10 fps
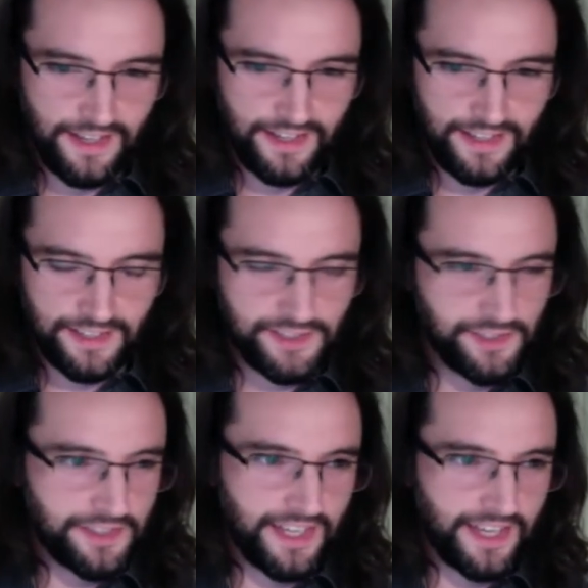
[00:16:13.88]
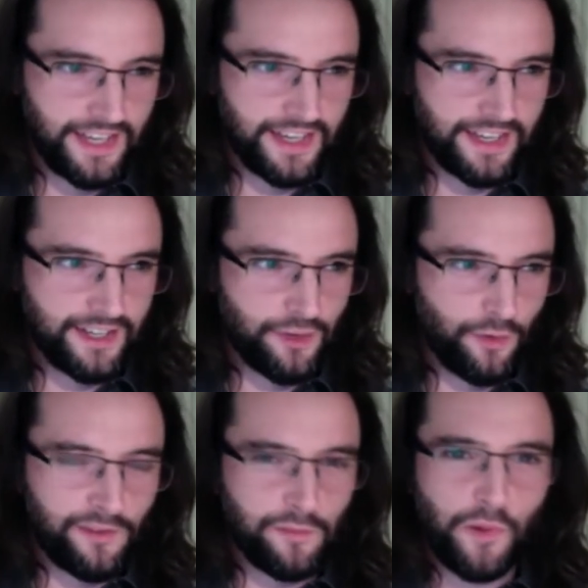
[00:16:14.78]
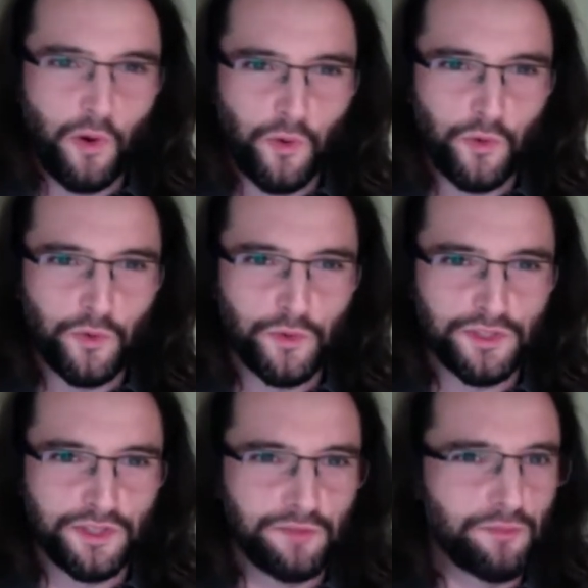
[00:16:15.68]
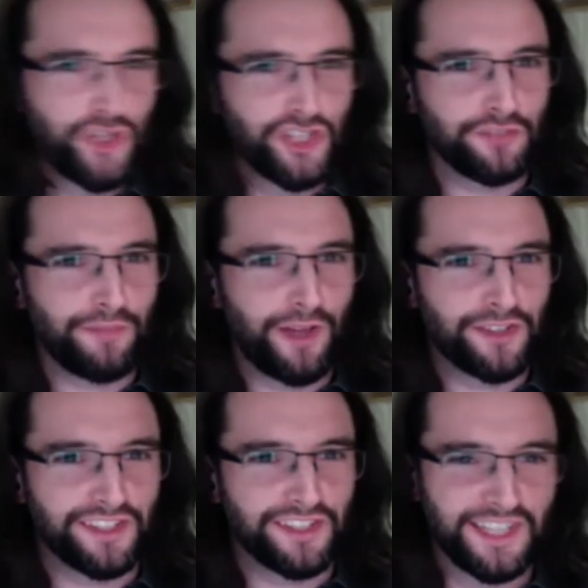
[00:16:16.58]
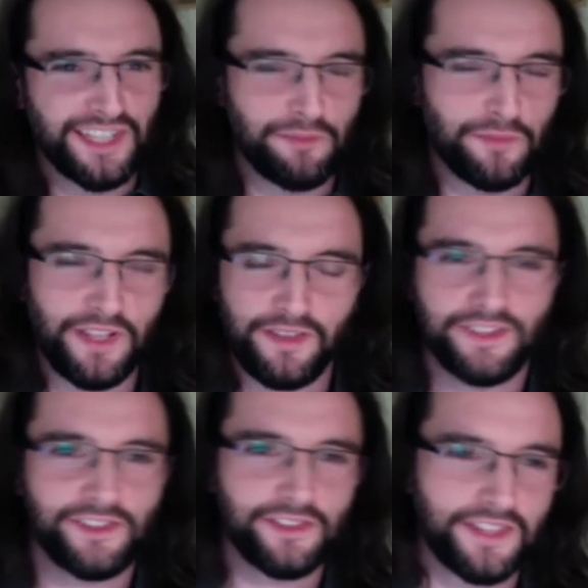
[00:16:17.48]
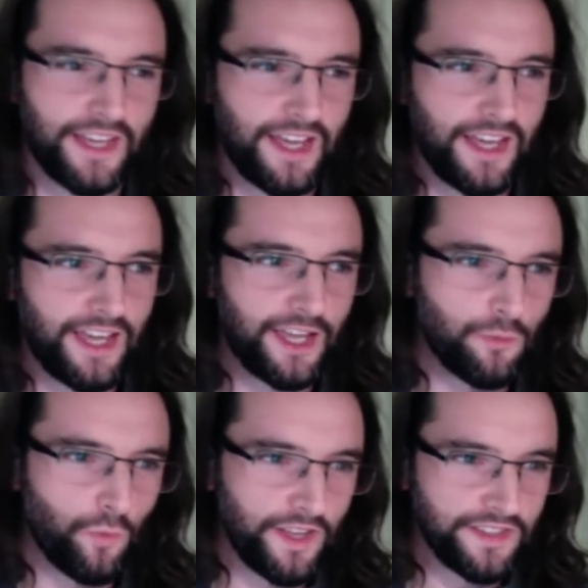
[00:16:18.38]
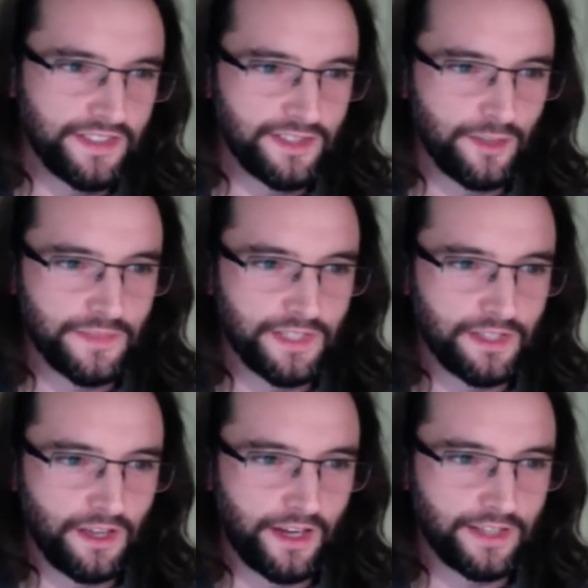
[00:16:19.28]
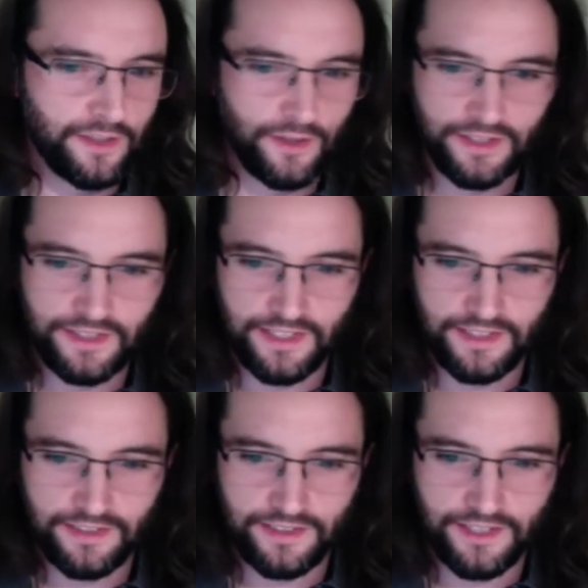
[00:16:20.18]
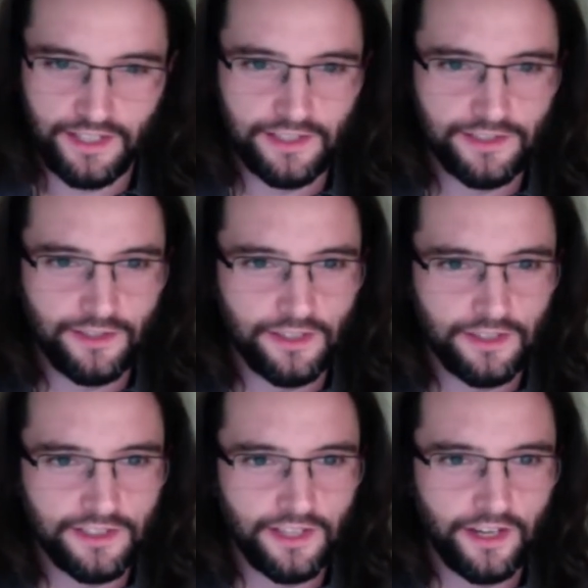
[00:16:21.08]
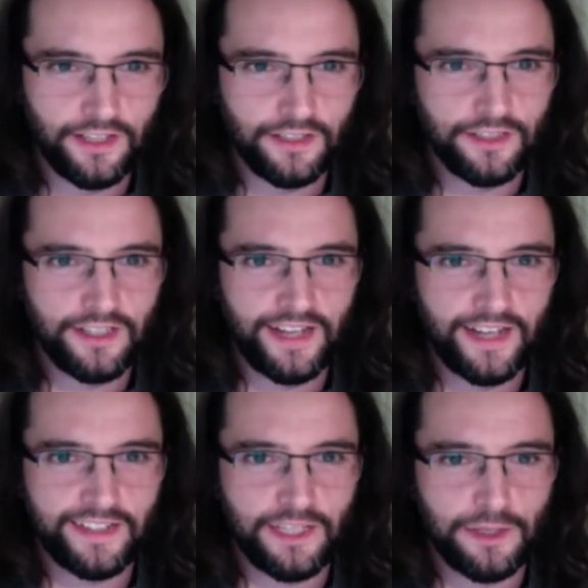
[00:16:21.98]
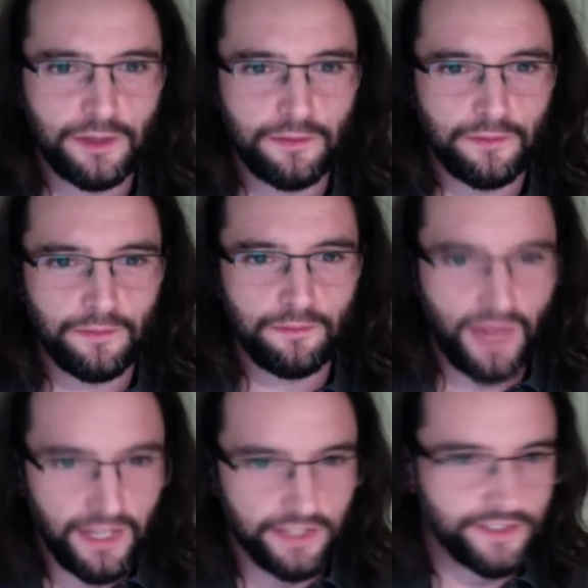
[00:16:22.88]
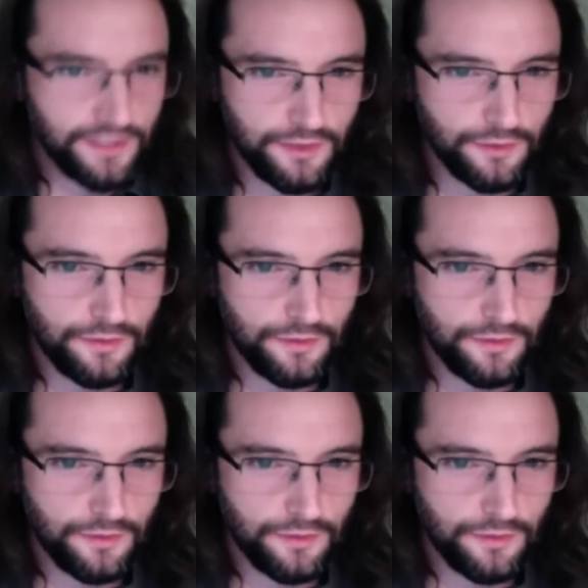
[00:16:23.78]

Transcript: it's just whatever pose and pushing, pouting this lip. It's just, it wasn't something I thought this kind of subtle style could actually manage to do.